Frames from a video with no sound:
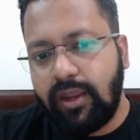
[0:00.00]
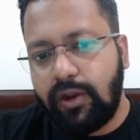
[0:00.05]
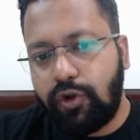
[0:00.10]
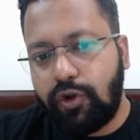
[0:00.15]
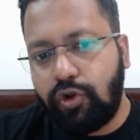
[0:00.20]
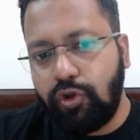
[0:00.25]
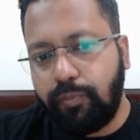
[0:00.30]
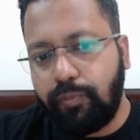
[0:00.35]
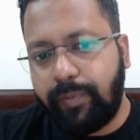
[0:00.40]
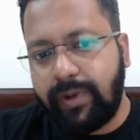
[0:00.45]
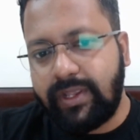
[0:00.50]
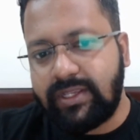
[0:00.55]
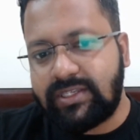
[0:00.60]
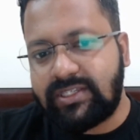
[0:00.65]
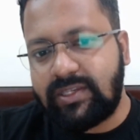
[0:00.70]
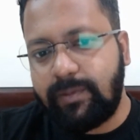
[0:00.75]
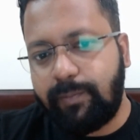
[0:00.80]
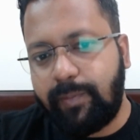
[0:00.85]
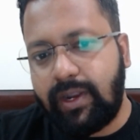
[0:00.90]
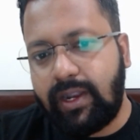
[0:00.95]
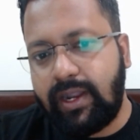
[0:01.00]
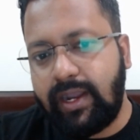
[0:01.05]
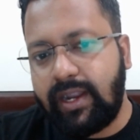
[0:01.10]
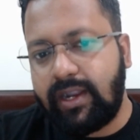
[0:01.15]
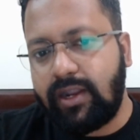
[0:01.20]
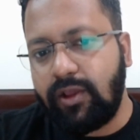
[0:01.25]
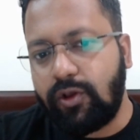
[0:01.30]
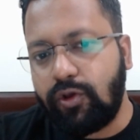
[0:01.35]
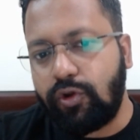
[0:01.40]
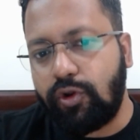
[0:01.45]
to
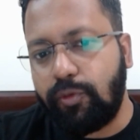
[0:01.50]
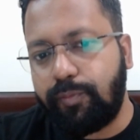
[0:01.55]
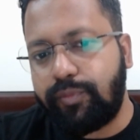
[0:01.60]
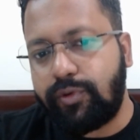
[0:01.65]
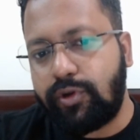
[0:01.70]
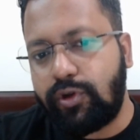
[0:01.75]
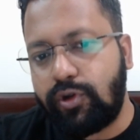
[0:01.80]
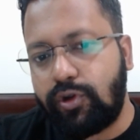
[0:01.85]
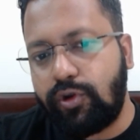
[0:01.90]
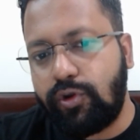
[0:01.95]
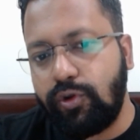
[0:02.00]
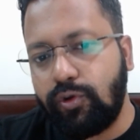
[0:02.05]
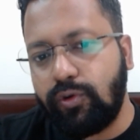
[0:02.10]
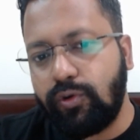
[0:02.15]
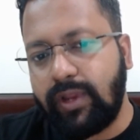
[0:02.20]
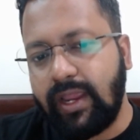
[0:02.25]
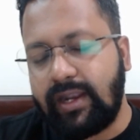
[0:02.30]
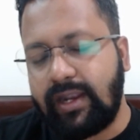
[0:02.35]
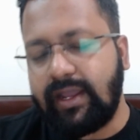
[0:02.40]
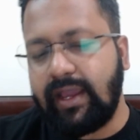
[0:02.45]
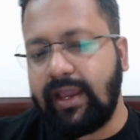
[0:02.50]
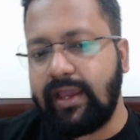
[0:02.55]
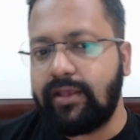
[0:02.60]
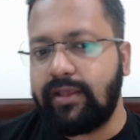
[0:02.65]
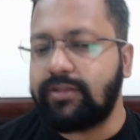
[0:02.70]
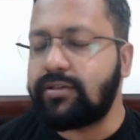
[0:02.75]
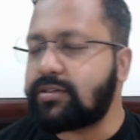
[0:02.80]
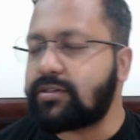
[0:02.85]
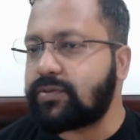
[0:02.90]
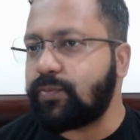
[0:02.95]
precipitate group 2
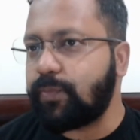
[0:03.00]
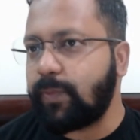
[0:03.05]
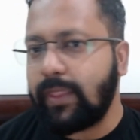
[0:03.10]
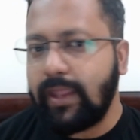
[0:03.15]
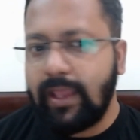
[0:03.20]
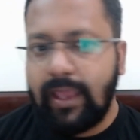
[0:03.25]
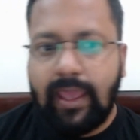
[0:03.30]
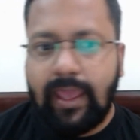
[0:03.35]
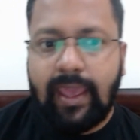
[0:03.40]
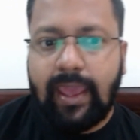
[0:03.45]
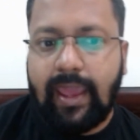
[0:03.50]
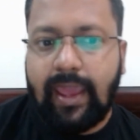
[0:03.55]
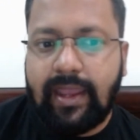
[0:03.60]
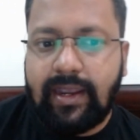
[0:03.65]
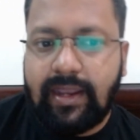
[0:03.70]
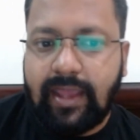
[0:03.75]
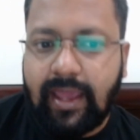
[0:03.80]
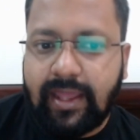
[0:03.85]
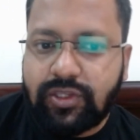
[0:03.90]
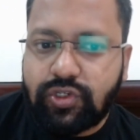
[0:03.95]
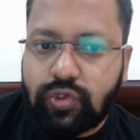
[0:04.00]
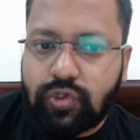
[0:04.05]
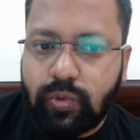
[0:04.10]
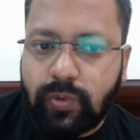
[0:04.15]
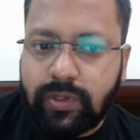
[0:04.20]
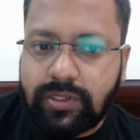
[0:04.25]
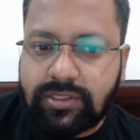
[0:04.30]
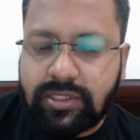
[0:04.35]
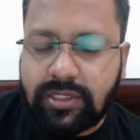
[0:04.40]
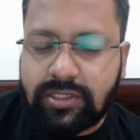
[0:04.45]
cations, and
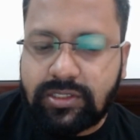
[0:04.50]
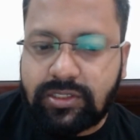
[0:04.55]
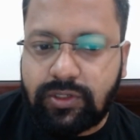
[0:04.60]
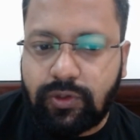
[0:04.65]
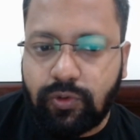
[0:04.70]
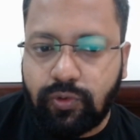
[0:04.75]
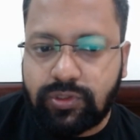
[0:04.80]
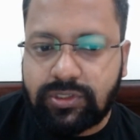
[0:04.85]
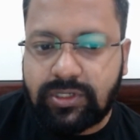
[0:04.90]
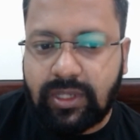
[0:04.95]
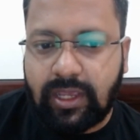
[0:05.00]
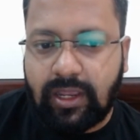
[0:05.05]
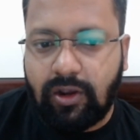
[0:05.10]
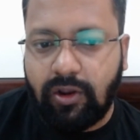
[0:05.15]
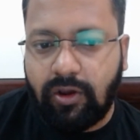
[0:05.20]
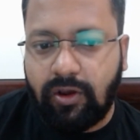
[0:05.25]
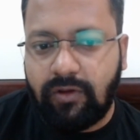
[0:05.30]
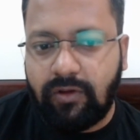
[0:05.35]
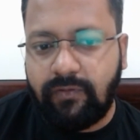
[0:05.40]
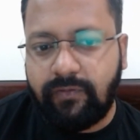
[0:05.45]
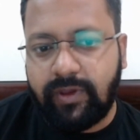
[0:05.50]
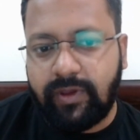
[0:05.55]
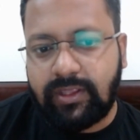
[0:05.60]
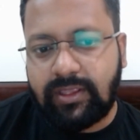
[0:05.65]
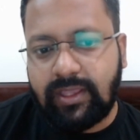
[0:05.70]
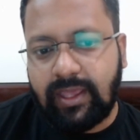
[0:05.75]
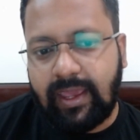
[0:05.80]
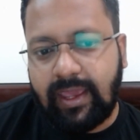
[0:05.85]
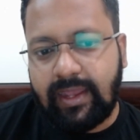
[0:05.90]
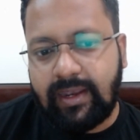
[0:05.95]
H2S is used along
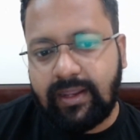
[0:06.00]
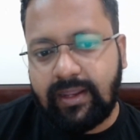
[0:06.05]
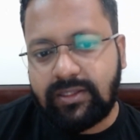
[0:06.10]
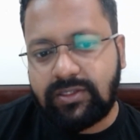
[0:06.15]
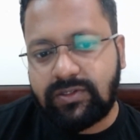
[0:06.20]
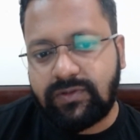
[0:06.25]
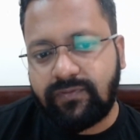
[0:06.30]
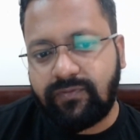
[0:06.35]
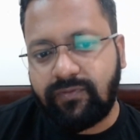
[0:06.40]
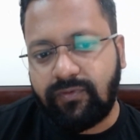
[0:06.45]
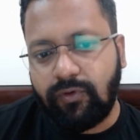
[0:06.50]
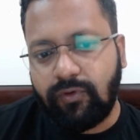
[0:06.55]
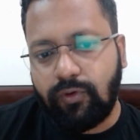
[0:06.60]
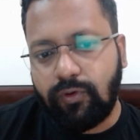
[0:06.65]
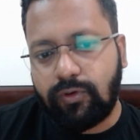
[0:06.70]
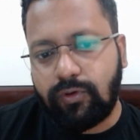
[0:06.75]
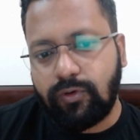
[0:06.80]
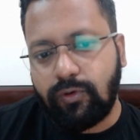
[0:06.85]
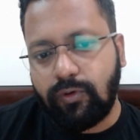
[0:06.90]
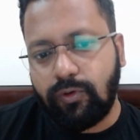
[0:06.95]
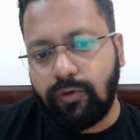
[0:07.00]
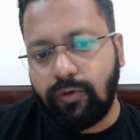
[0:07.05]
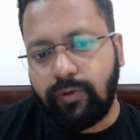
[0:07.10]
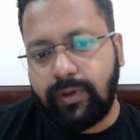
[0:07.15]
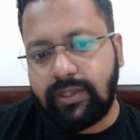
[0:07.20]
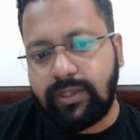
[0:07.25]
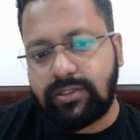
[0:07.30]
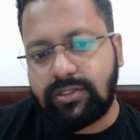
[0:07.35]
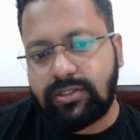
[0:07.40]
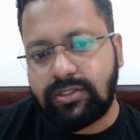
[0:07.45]
with
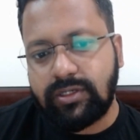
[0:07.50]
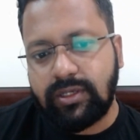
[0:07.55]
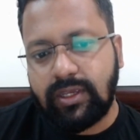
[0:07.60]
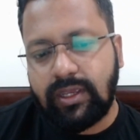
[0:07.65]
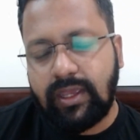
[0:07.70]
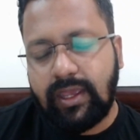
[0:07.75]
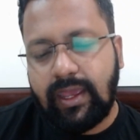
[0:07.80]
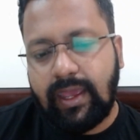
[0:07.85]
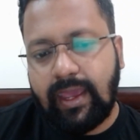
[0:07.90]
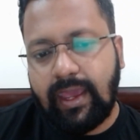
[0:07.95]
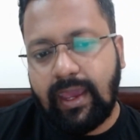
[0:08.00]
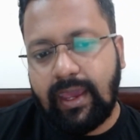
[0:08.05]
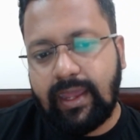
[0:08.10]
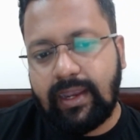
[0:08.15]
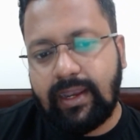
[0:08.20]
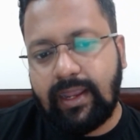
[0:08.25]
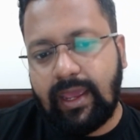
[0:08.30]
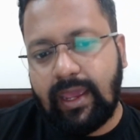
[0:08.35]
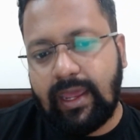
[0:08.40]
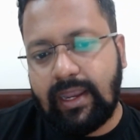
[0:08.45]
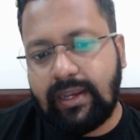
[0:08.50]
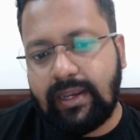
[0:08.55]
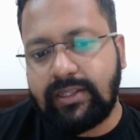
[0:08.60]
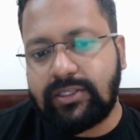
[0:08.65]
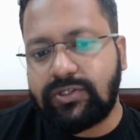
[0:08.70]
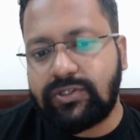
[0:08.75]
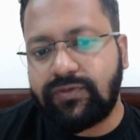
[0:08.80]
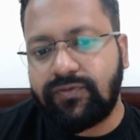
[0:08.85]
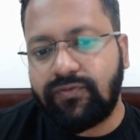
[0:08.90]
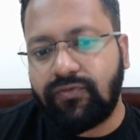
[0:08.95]
NH4OH and
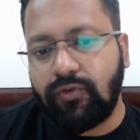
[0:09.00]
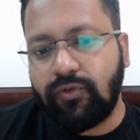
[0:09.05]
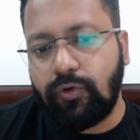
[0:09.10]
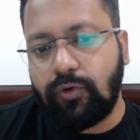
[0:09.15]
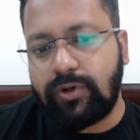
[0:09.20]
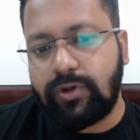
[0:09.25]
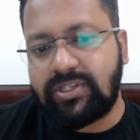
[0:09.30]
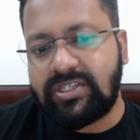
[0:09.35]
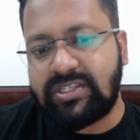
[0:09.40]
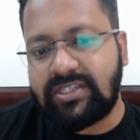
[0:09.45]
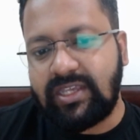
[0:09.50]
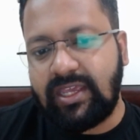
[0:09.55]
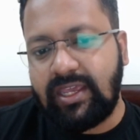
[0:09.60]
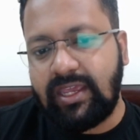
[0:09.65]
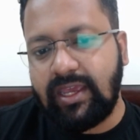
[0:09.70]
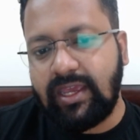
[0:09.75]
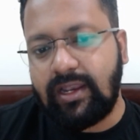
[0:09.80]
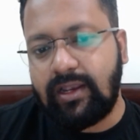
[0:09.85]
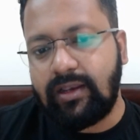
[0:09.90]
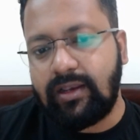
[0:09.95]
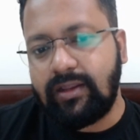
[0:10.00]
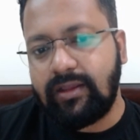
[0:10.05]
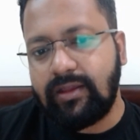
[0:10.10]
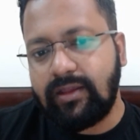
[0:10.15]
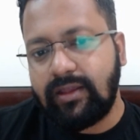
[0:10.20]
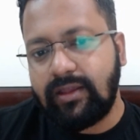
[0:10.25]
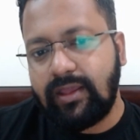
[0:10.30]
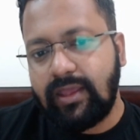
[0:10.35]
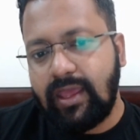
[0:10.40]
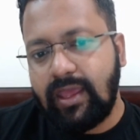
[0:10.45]
NH4Cl
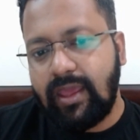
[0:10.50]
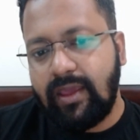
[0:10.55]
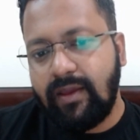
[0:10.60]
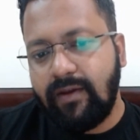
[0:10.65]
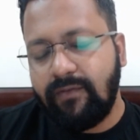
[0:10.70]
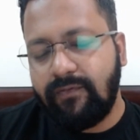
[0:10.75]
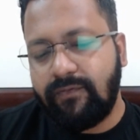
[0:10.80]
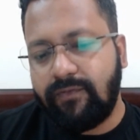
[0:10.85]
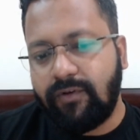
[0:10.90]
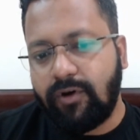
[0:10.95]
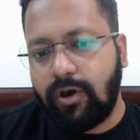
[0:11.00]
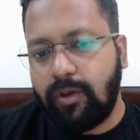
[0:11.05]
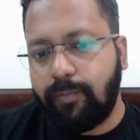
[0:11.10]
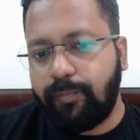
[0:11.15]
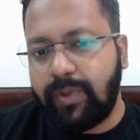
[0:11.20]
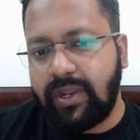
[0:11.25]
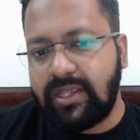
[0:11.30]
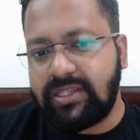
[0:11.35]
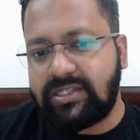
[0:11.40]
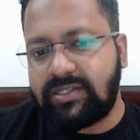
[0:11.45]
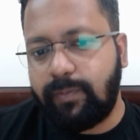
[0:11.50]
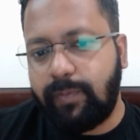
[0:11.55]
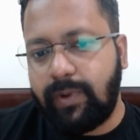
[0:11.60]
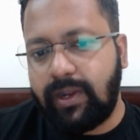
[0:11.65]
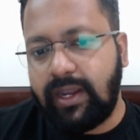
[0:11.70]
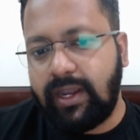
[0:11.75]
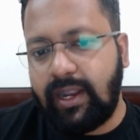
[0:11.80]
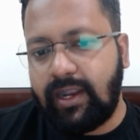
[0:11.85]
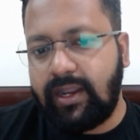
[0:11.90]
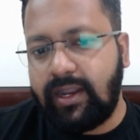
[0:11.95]
for
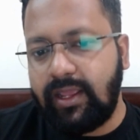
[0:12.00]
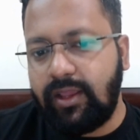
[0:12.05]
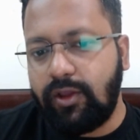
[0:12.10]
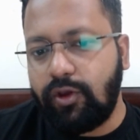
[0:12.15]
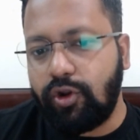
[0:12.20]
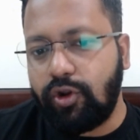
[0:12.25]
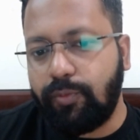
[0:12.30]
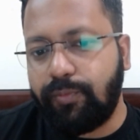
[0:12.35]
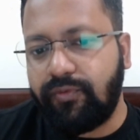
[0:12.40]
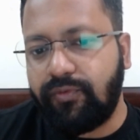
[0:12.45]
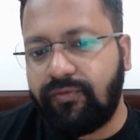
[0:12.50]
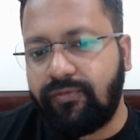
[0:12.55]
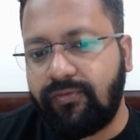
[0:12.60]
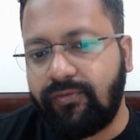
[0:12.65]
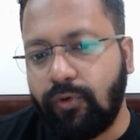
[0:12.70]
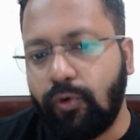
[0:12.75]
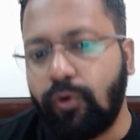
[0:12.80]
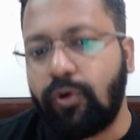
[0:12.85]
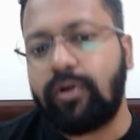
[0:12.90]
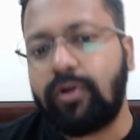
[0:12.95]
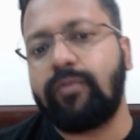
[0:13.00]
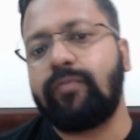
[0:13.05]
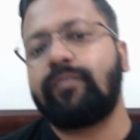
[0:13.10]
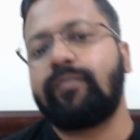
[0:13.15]
precipitating group 4.